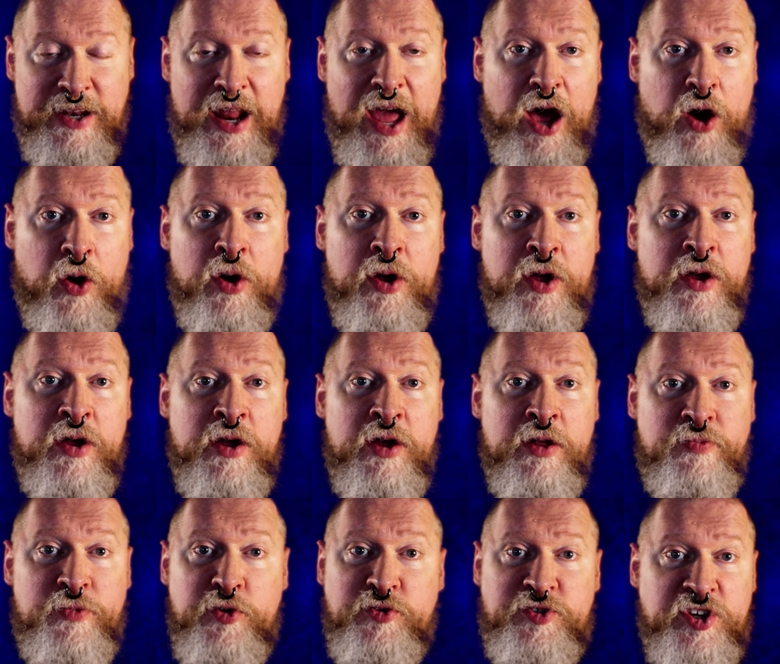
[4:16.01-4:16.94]
Now,
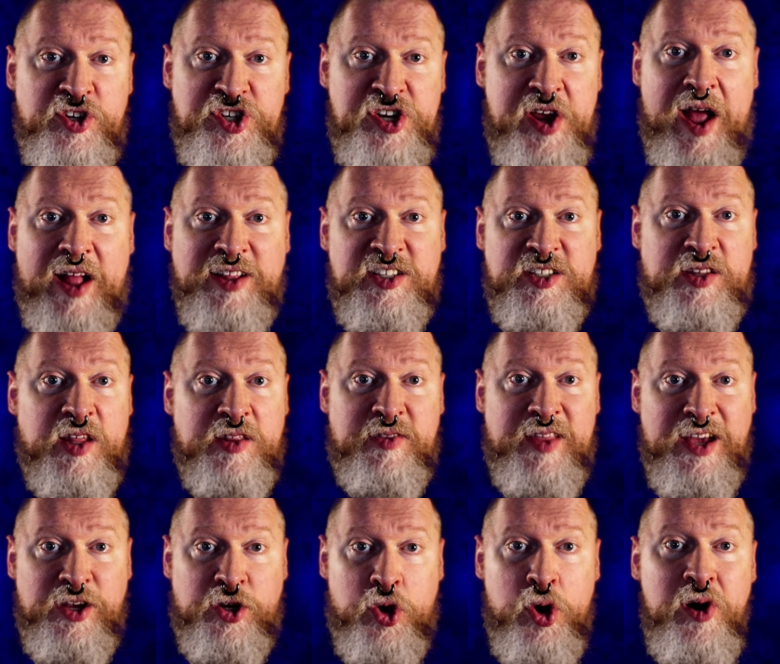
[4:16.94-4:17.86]
there's a chance that
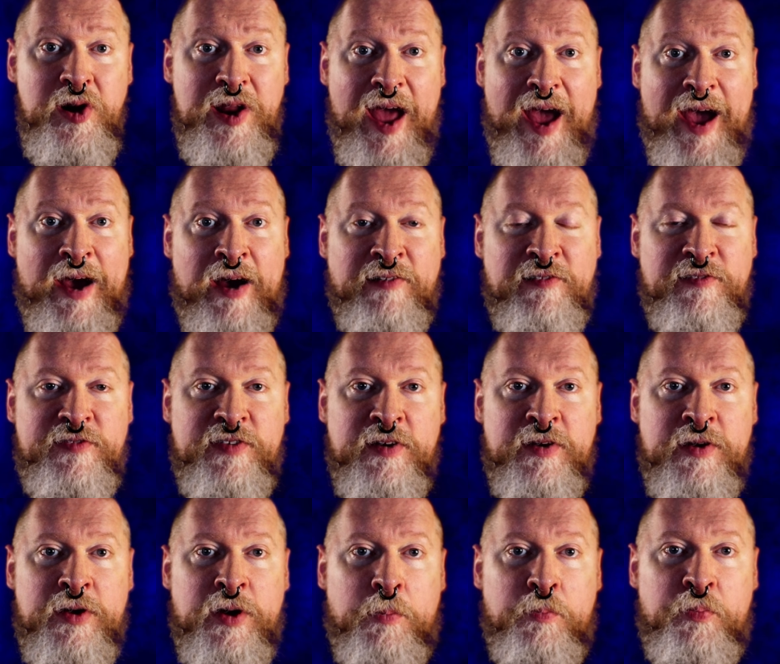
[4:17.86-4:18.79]
they could have,
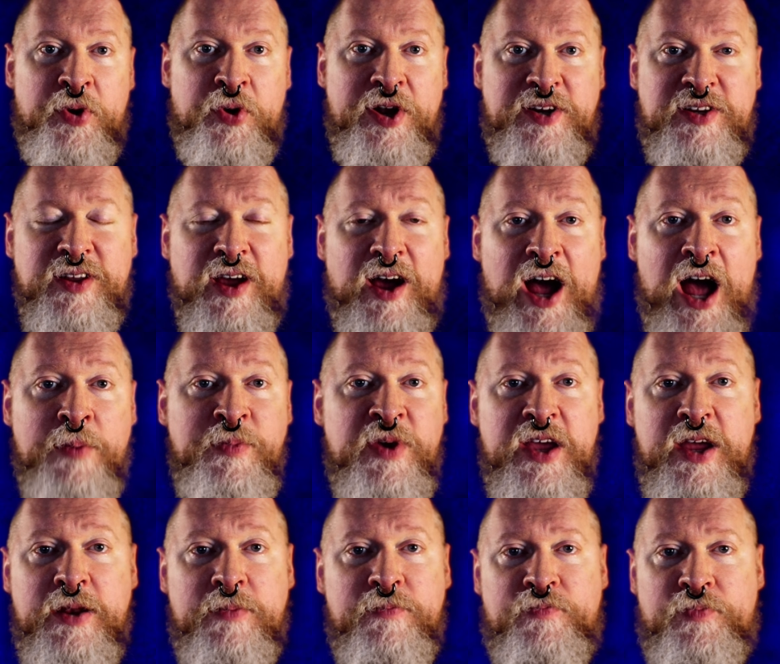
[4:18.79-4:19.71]
but I
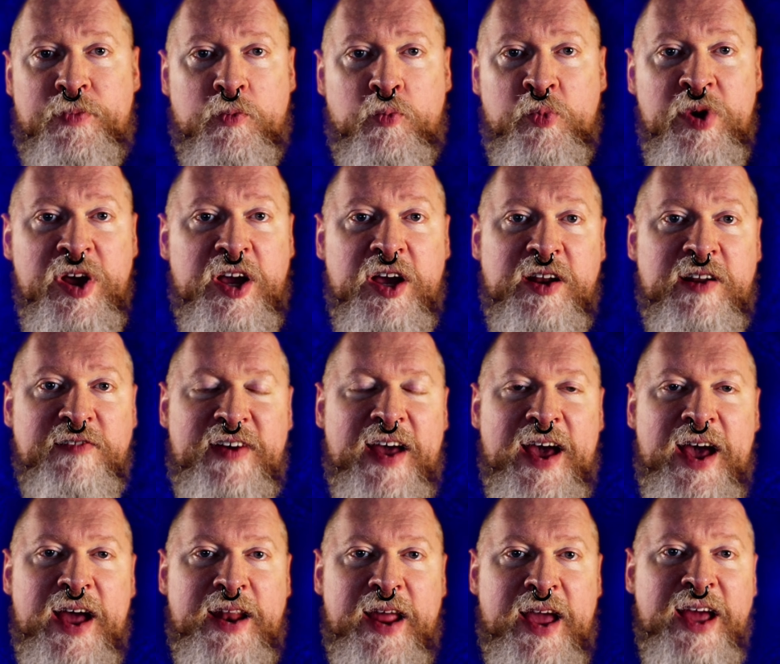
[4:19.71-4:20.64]
mean, we could have
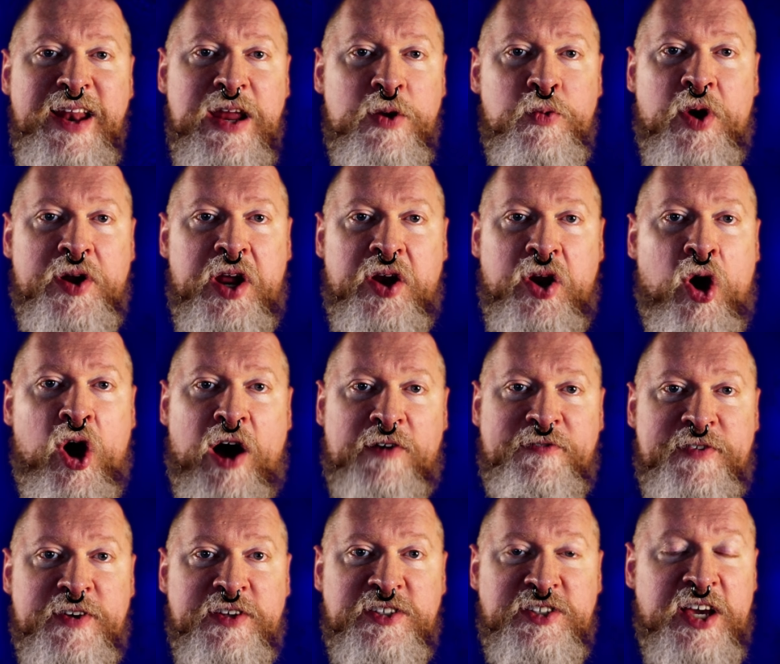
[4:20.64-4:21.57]
had anyone in
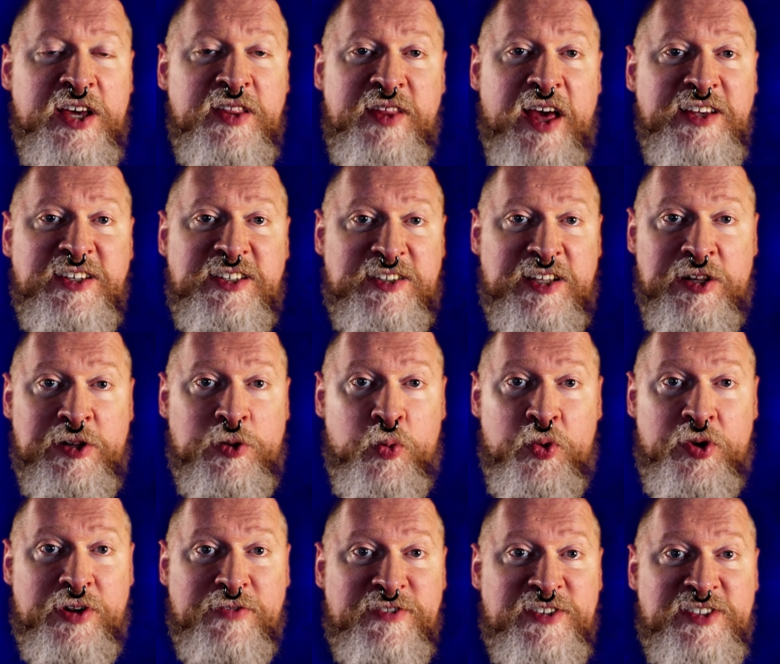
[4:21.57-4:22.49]
office and they still
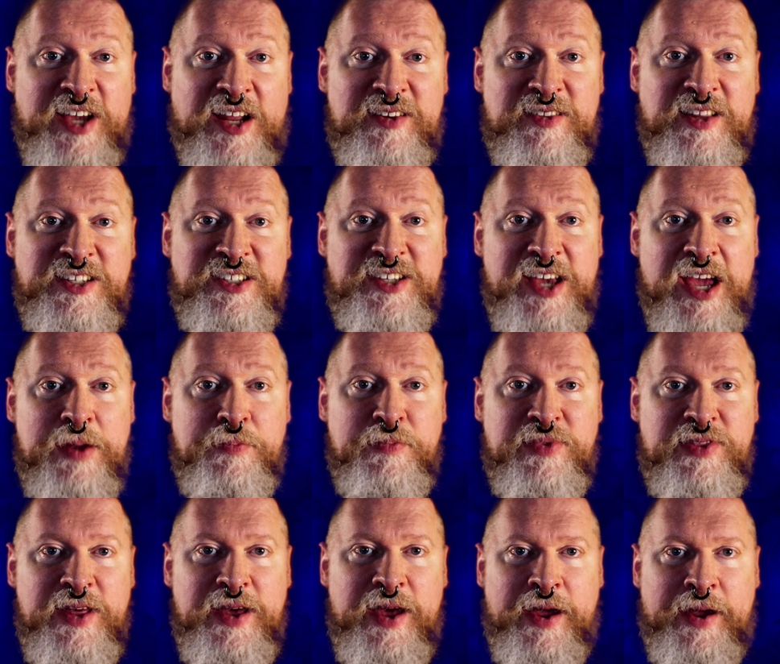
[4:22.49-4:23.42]
would have said the same
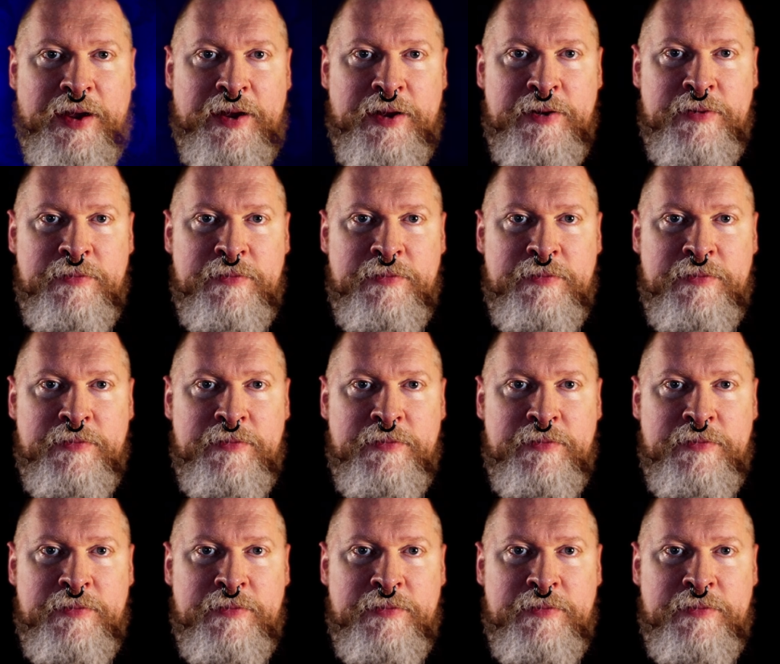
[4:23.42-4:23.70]
thing.